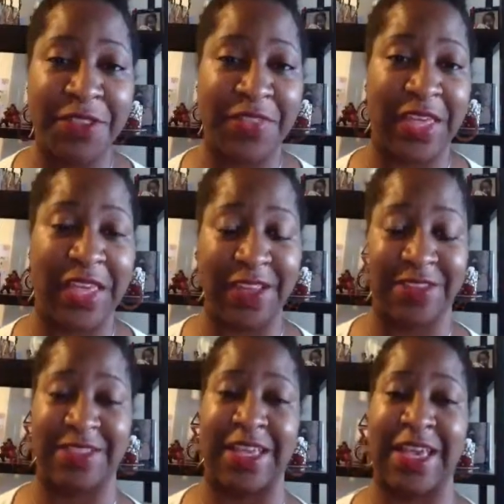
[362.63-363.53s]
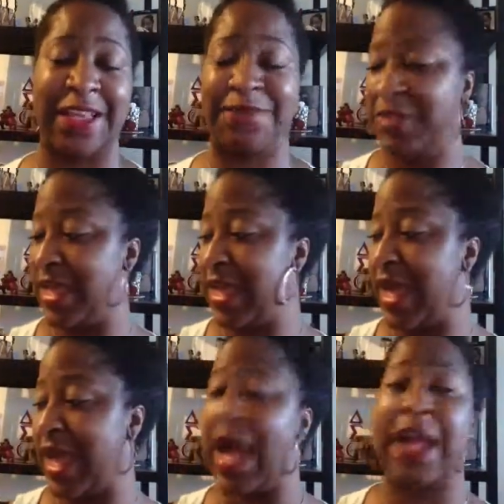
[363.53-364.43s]
of the things that
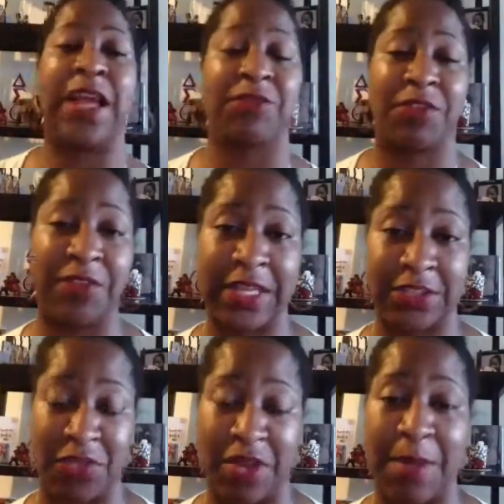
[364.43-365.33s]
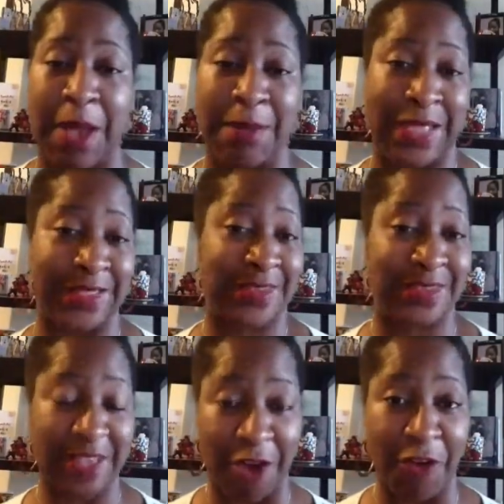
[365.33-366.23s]
I have reflected on about
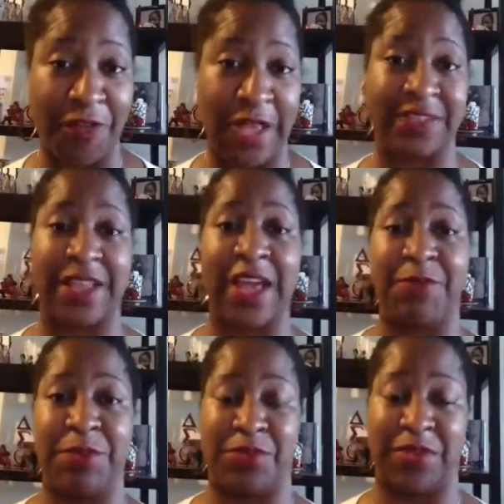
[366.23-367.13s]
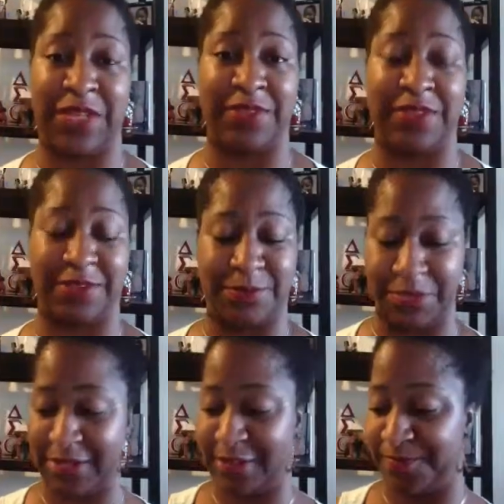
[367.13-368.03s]
myself as I have been reading this
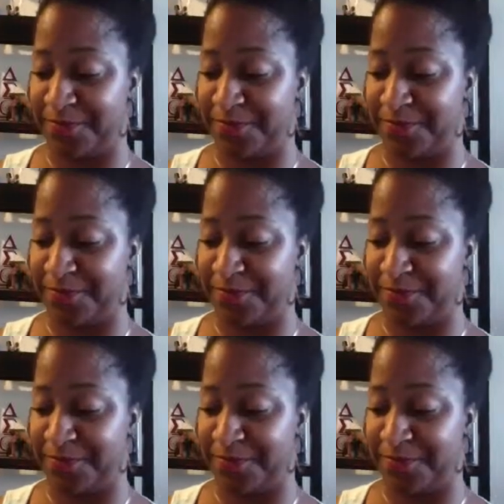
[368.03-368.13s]
book.